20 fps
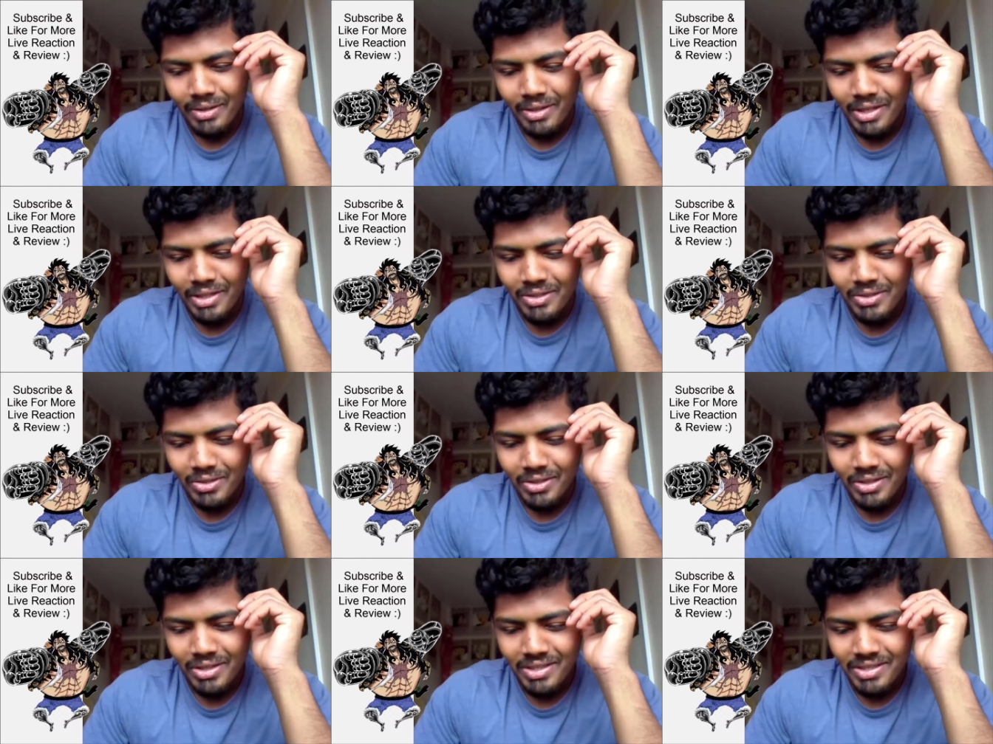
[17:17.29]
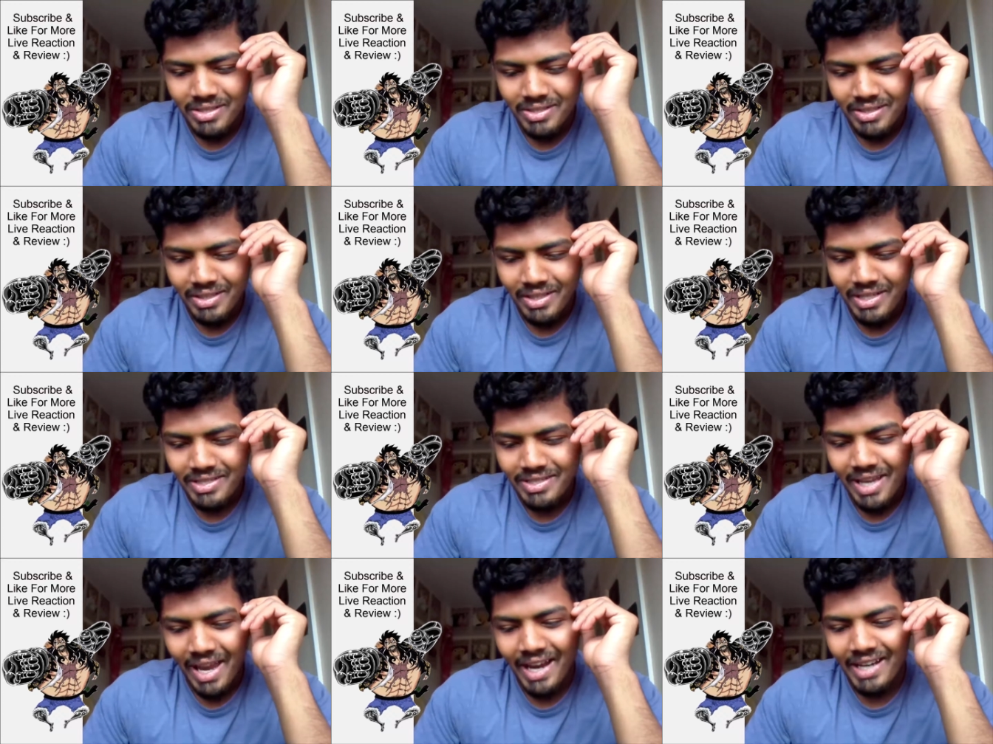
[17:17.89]
into this
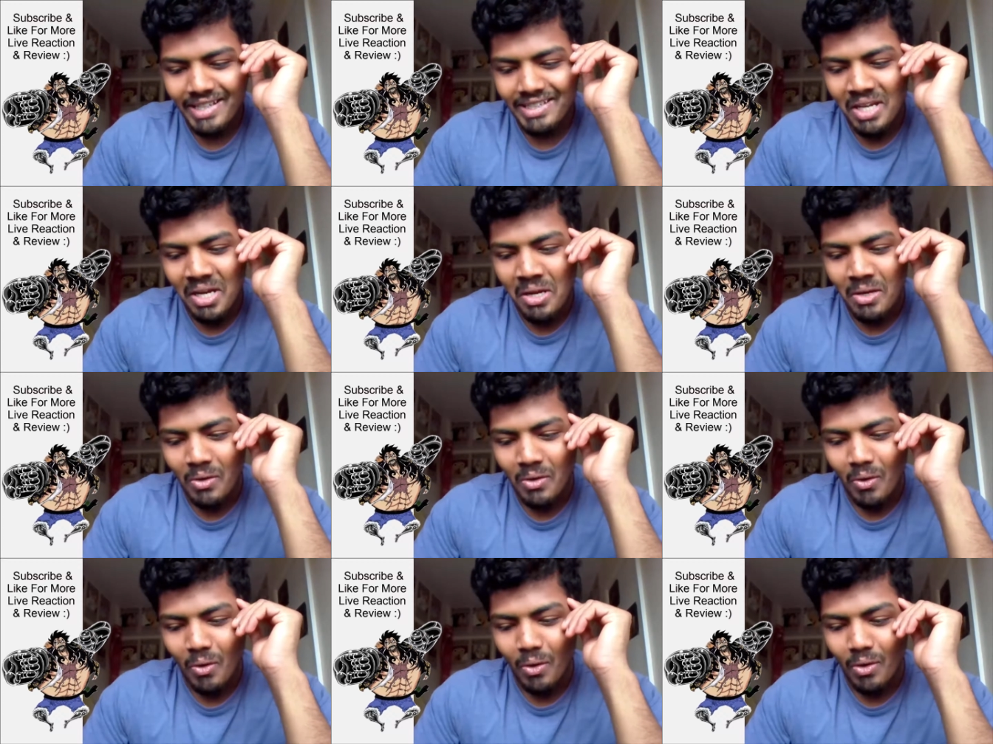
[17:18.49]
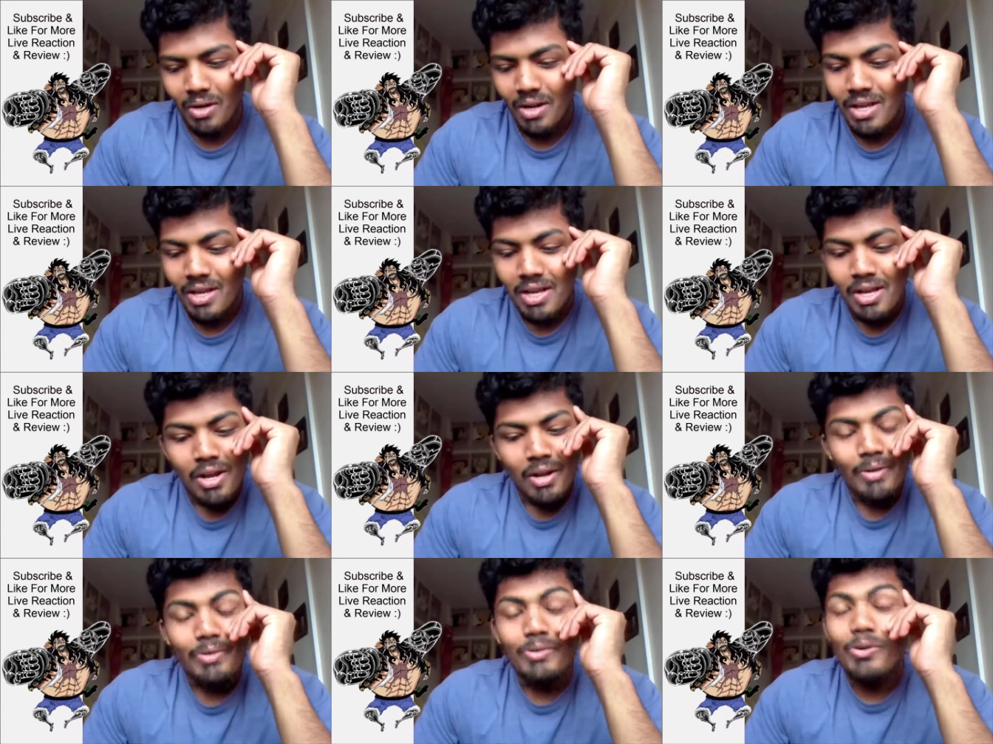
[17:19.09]
his acting role
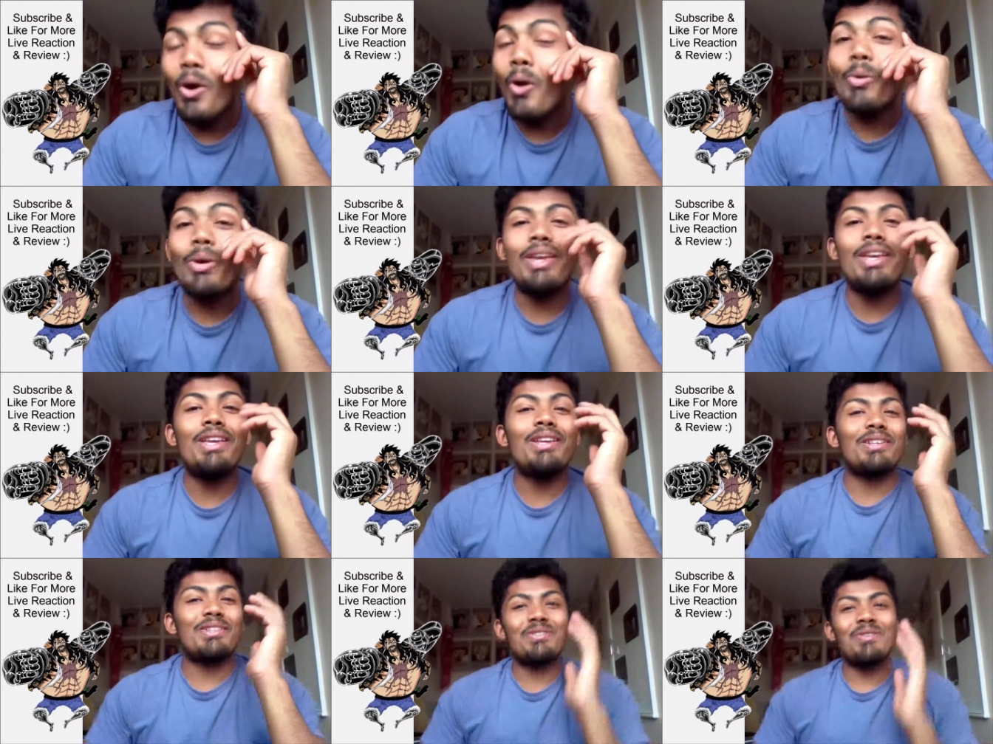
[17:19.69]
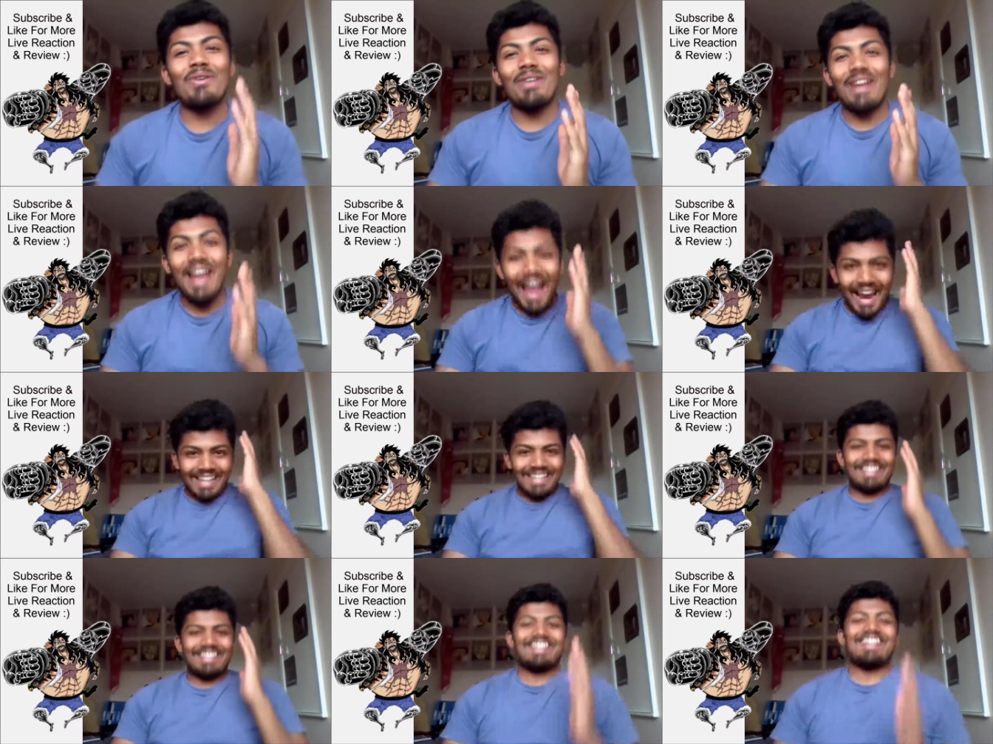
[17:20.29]
no, he is not
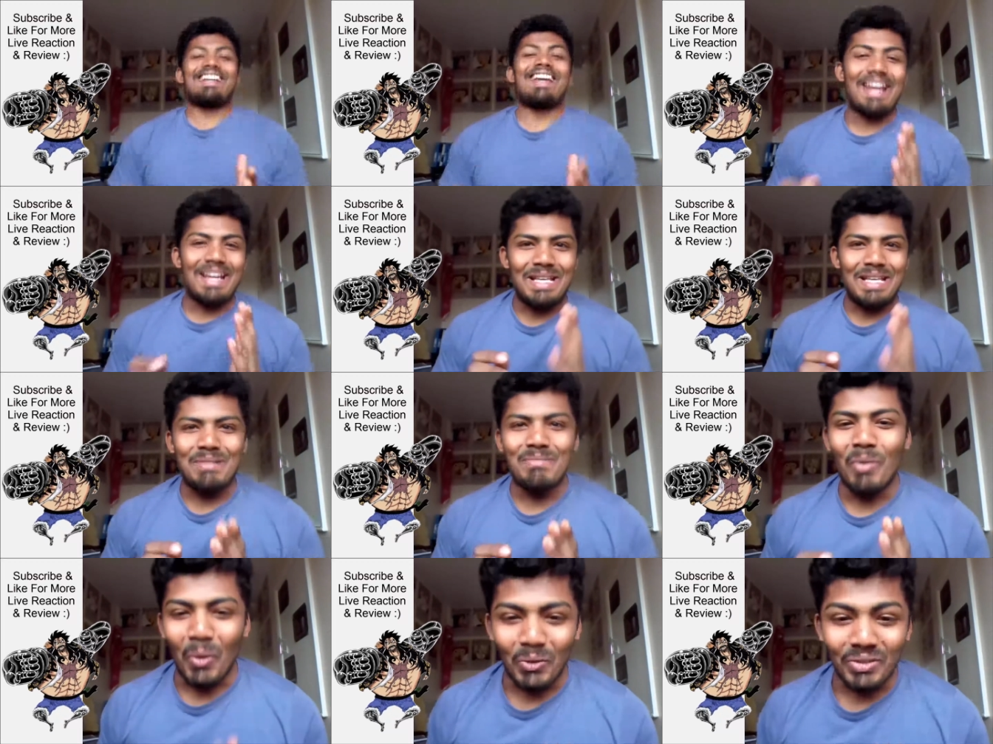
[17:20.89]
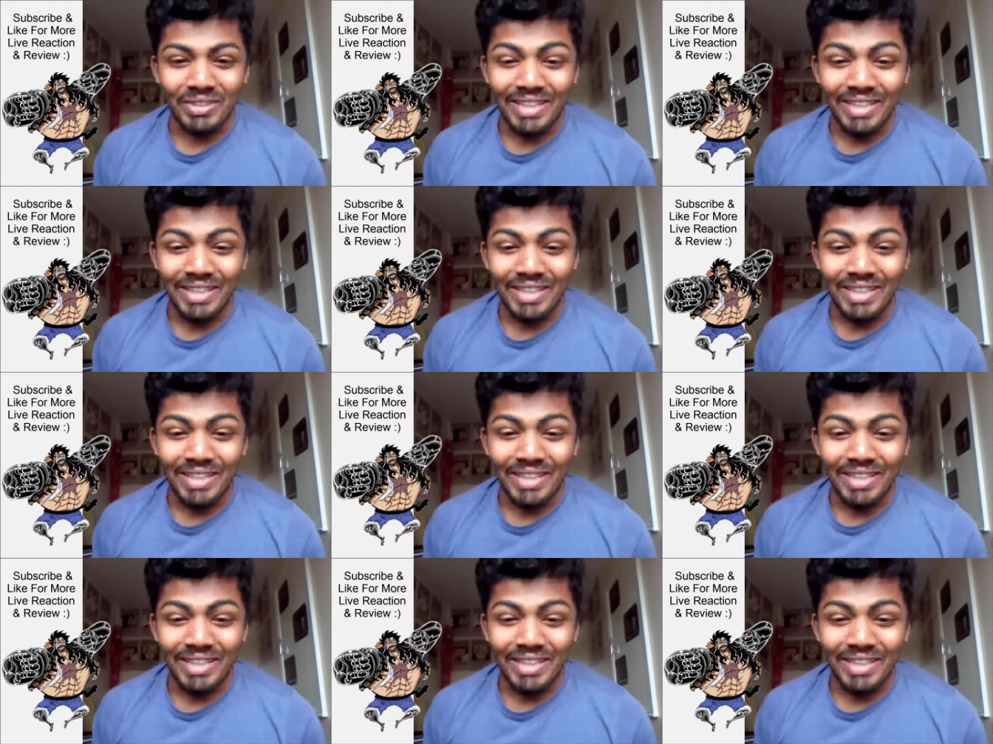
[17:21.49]
acting anymore.